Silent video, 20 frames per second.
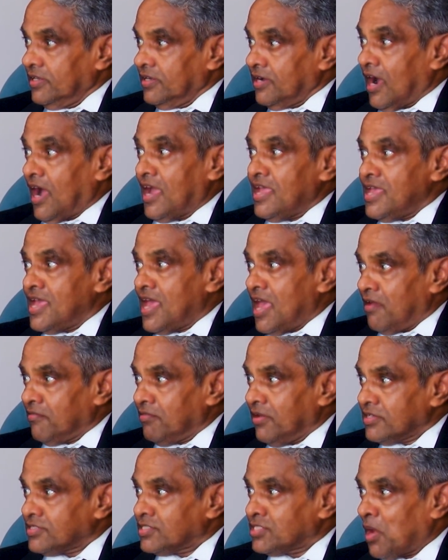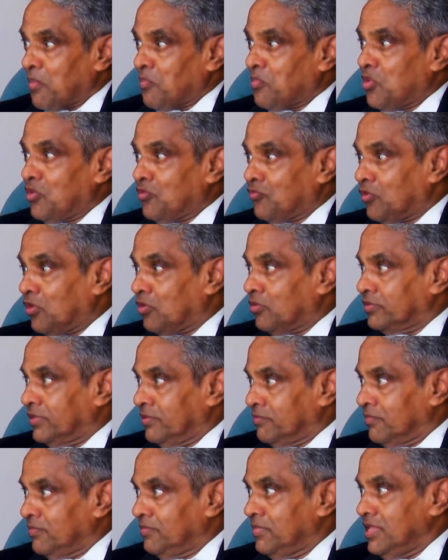I have a support for
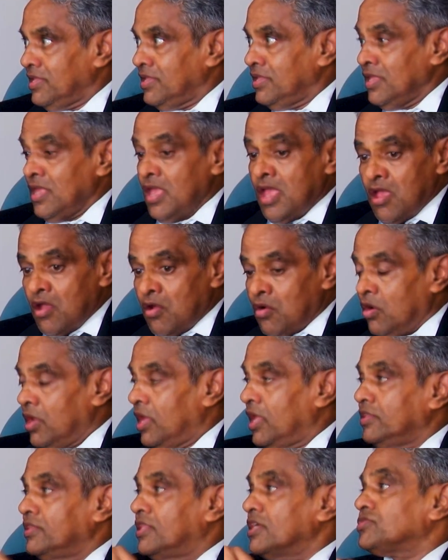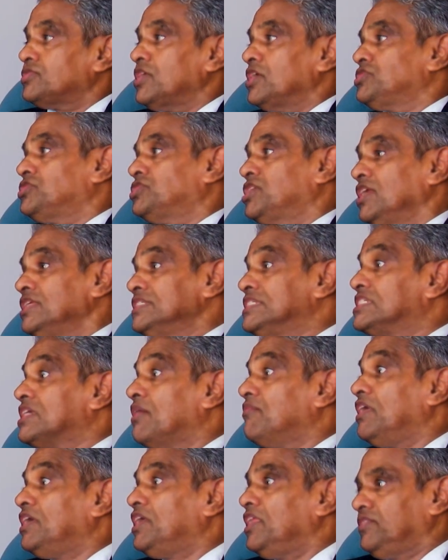me in the section
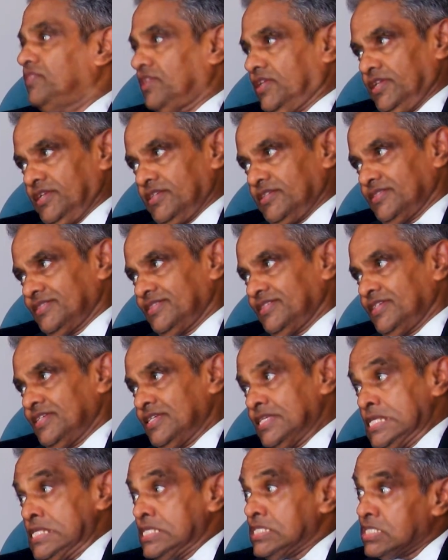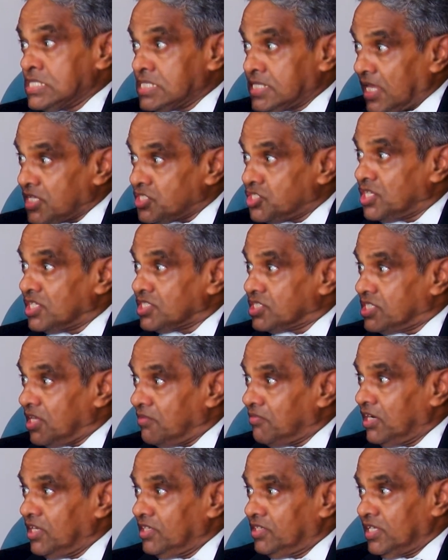73. Section
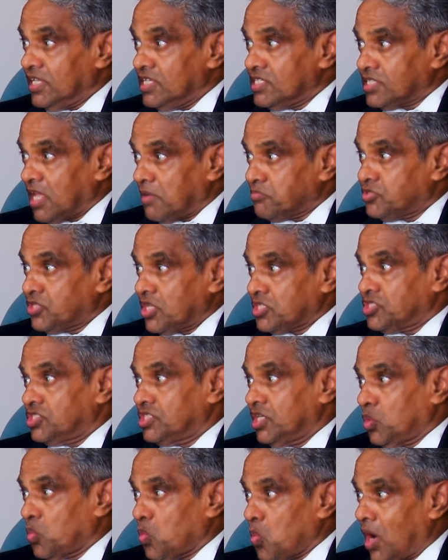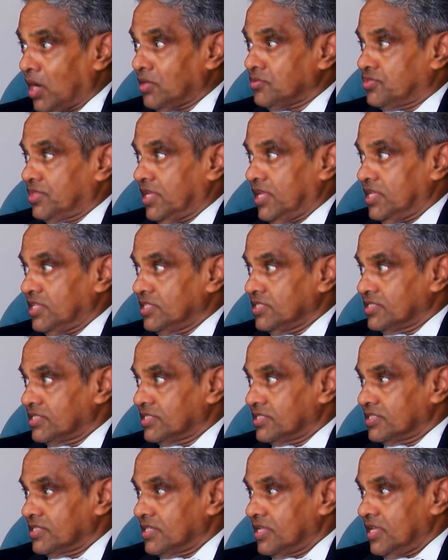73 subsection 1 says,
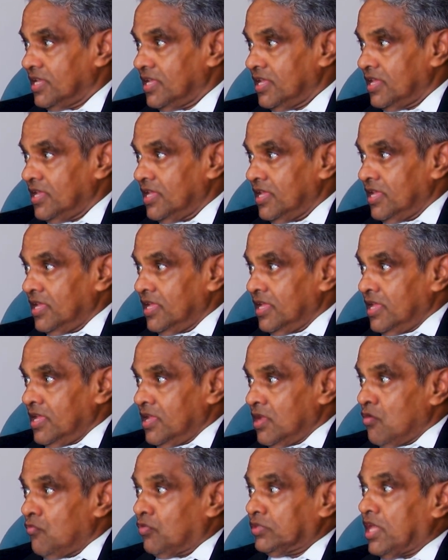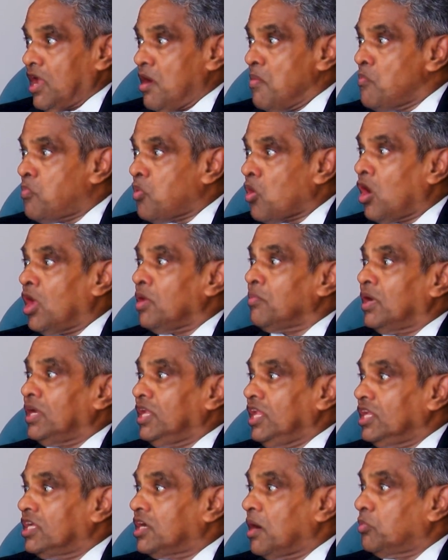for the employment
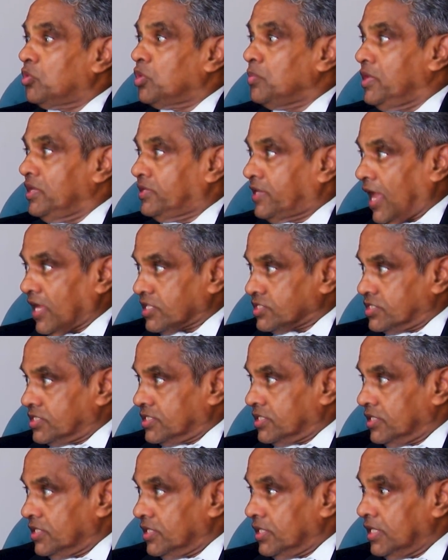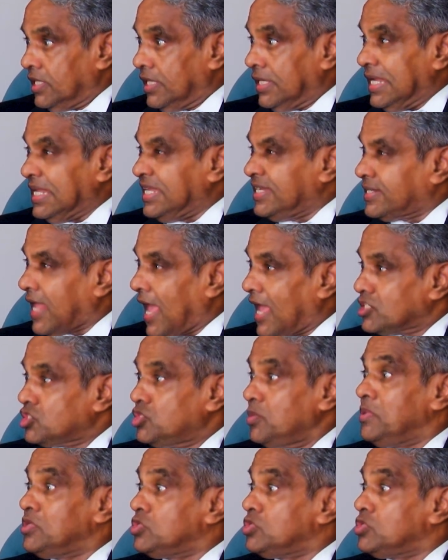income to be taxed, it has to be